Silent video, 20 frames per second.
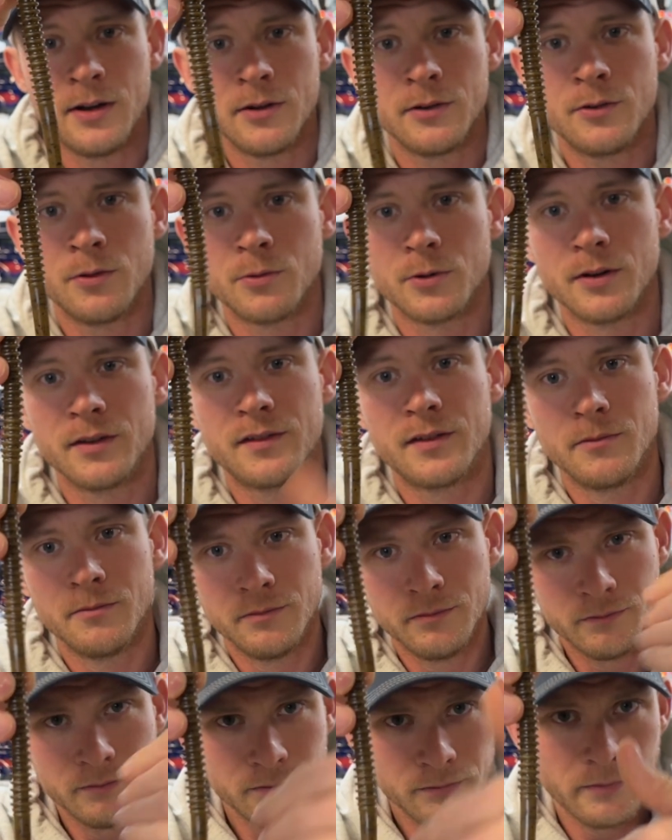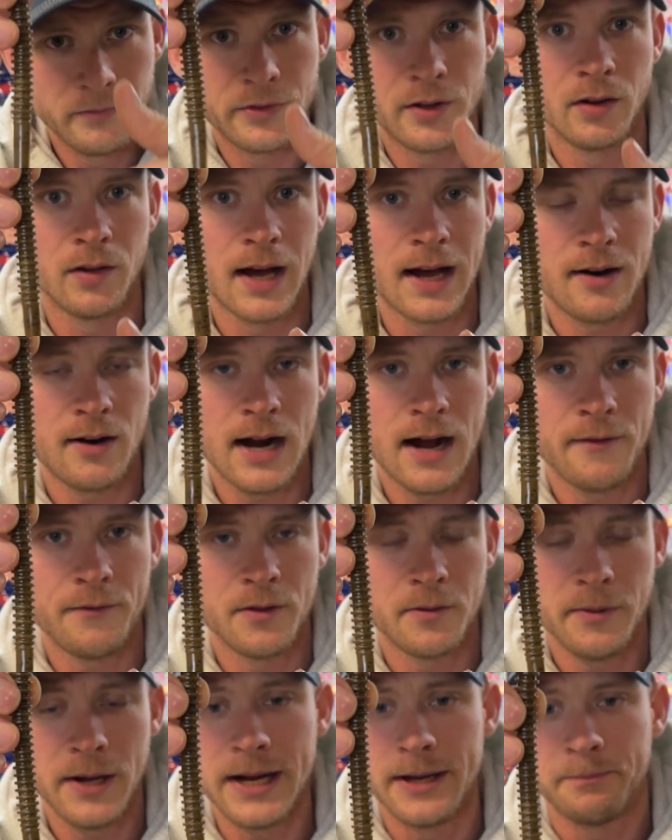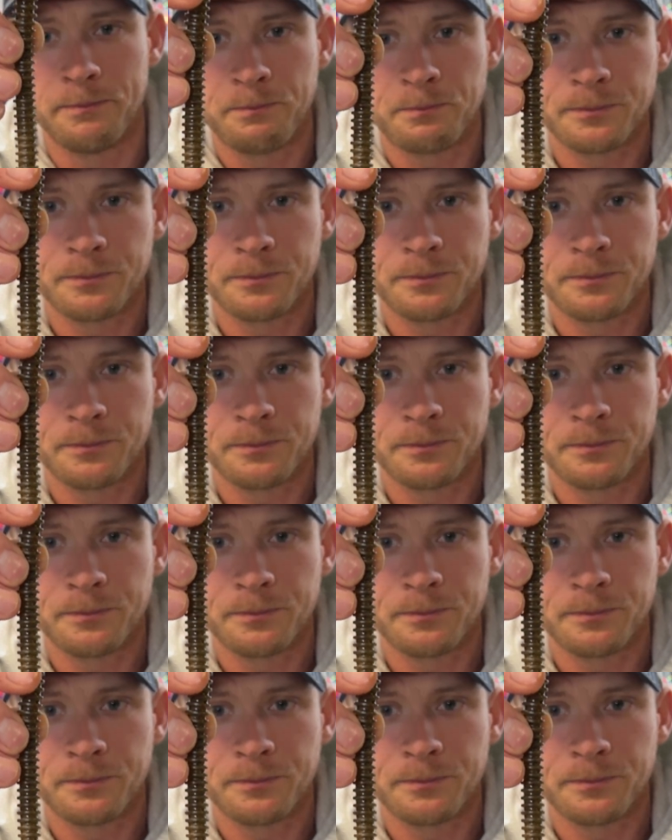towards the latter half of the bait.